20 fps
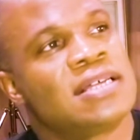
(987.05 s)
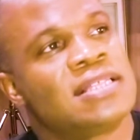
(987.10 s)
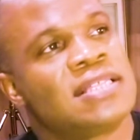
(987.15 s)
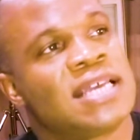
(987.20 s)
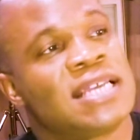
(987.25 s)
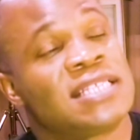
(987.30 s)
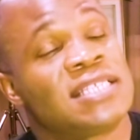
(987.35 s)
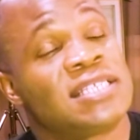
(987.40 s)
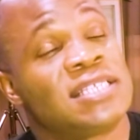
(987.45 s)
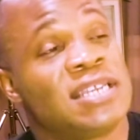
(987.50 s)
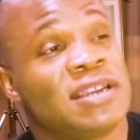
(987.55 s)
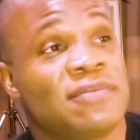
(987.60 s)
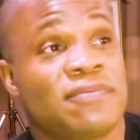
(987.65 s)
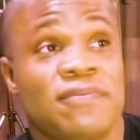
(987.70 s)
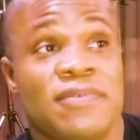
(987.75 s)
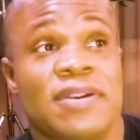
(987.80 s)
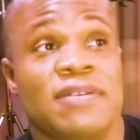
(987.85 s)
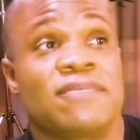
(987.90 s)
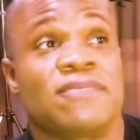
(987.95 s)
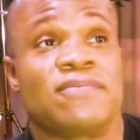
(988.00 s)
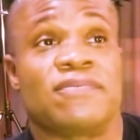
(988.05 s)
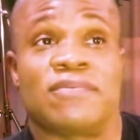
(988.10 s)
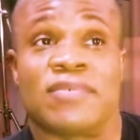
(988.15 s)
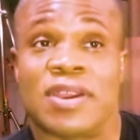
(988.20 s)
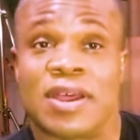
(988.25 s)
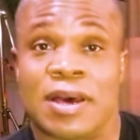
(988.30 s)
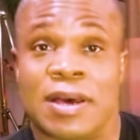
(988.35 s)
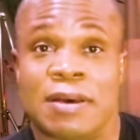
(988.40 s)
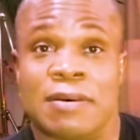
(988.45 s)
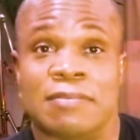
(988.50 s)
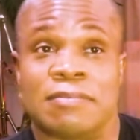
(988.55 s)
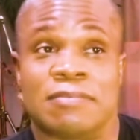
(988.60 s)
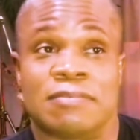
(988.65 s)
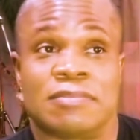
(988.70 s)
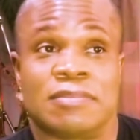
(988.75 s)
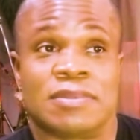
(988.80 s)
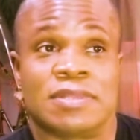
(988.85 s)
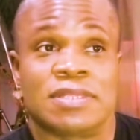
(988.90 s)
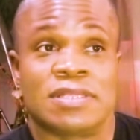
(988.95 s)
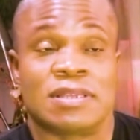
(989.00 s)
that's different
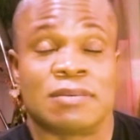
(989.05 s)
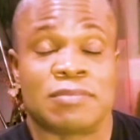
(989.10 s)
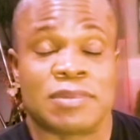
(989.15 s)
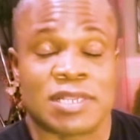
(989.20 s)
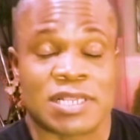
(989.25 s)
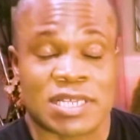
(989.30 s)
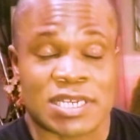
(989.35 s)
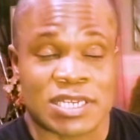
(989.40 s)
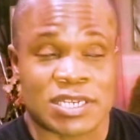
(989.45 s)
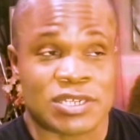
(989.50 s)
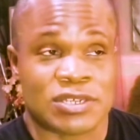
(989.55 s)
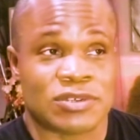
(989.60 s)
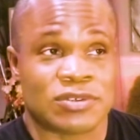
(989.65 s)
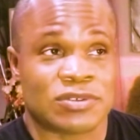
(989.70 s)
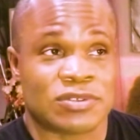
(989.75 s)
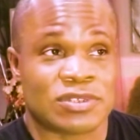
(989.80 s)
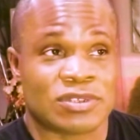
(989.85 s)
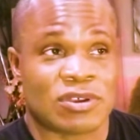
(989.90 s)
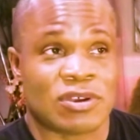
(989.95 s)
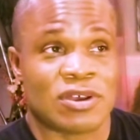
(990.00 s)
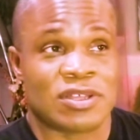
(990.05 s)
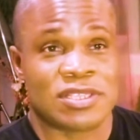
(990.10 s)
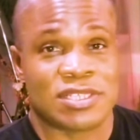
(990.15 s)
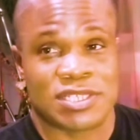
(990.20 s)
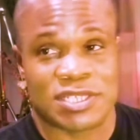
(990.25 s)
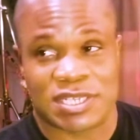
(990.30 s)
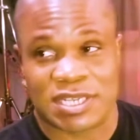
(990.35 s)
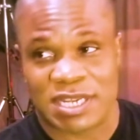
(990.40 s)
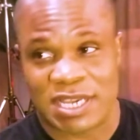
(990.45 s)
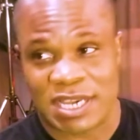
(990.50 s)
from the millennials or the Gen